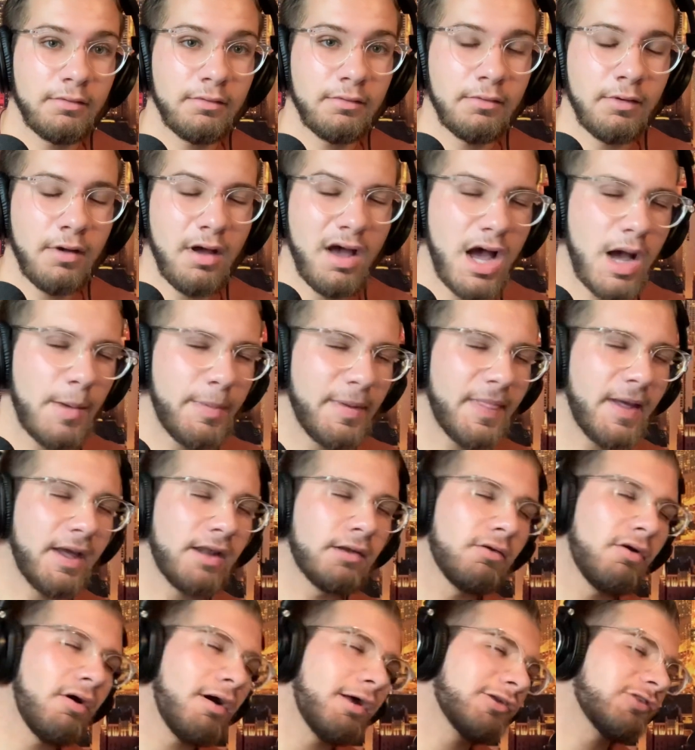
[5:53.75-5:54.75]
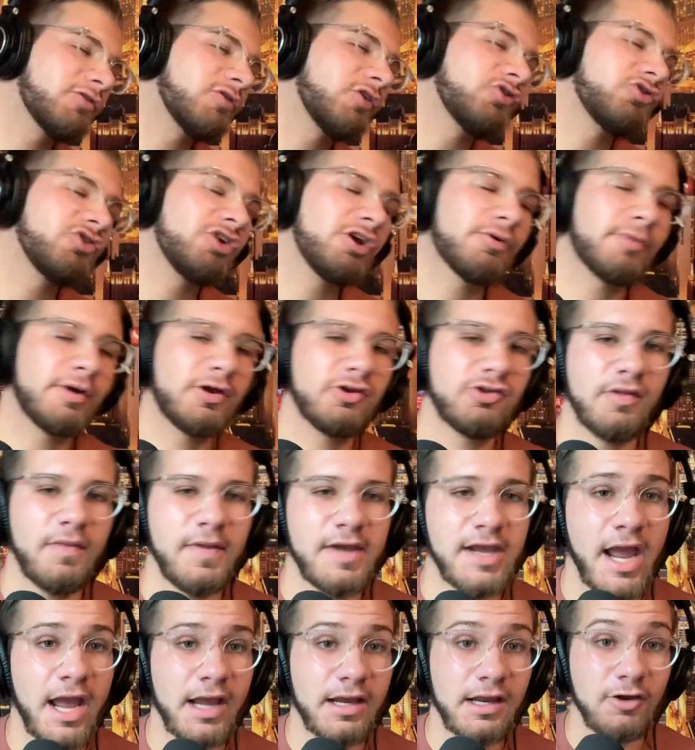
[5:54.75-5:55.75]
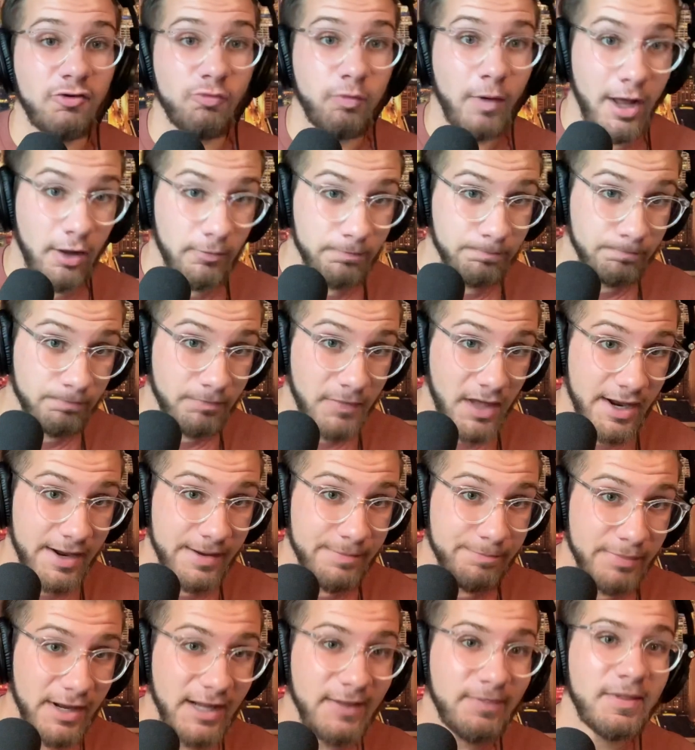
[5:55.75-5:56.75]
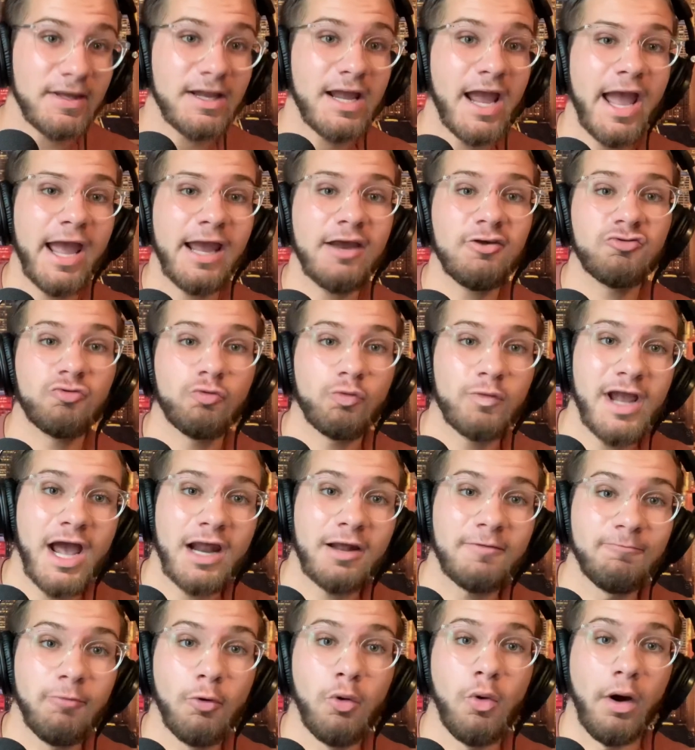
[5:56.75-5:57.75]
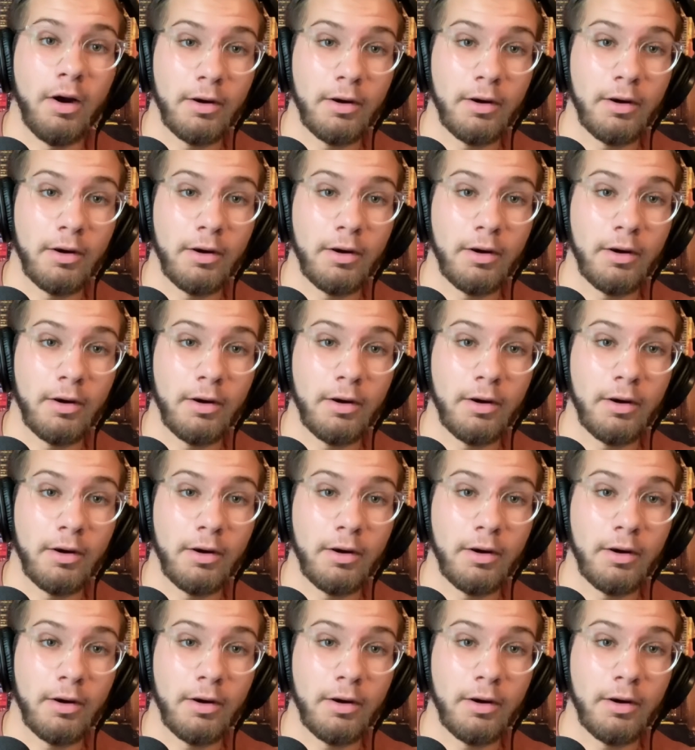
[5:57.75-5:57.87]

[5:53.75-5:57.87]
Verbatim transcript: Oh, but they lost the series to the Yankees. Well, they beat the A's 3 out of 4.